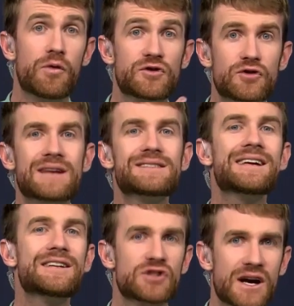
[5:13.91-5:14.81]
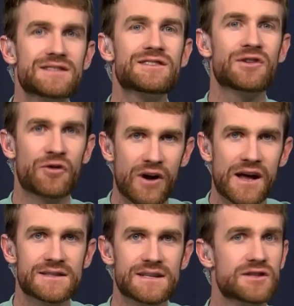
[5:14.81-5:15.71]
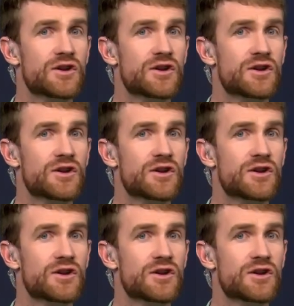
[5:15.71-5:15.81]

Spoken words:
Redressing injustice on race